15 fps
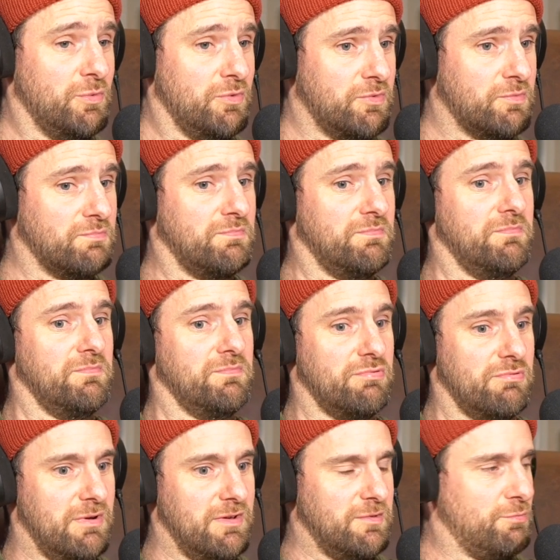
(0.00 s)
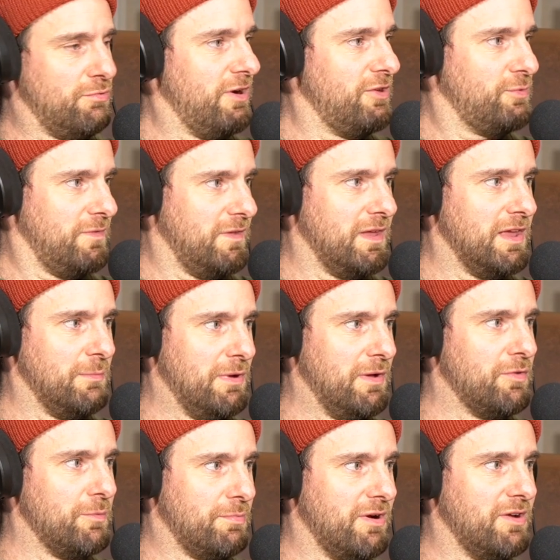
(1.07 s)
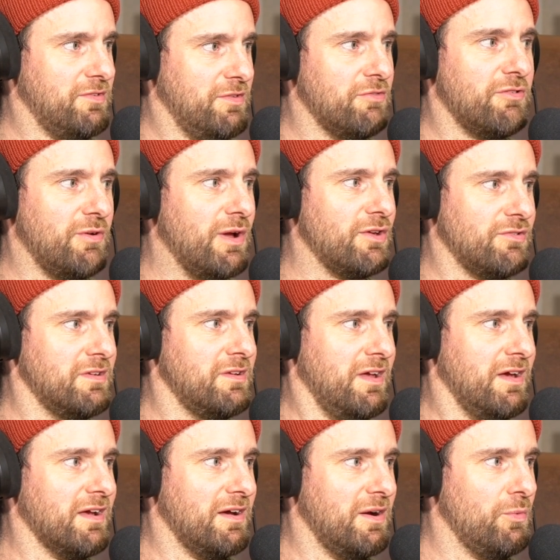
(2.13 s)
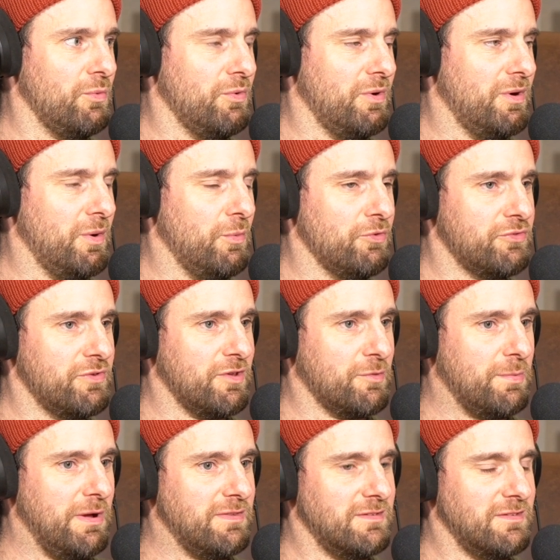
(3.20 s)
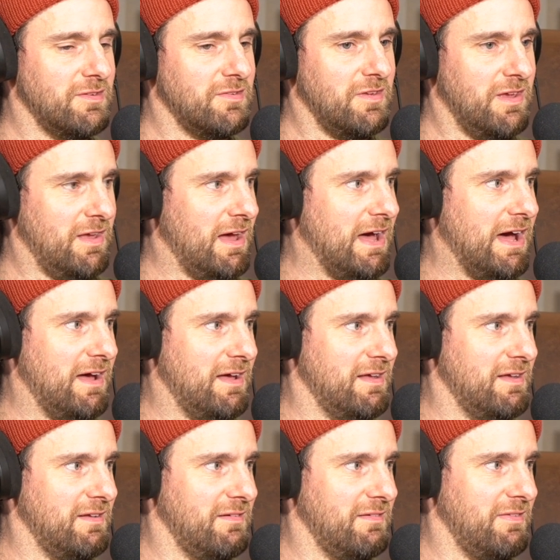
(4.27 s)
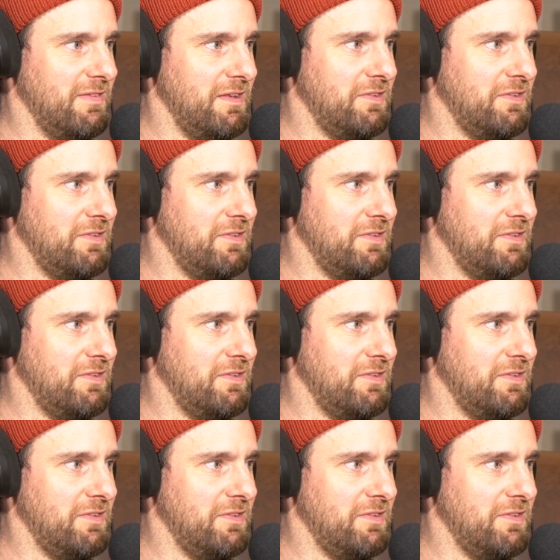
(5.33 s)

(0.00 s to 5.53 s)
was pretty surprised when they emailed the pricing through, actually. Like I wasn't expecting to see it at the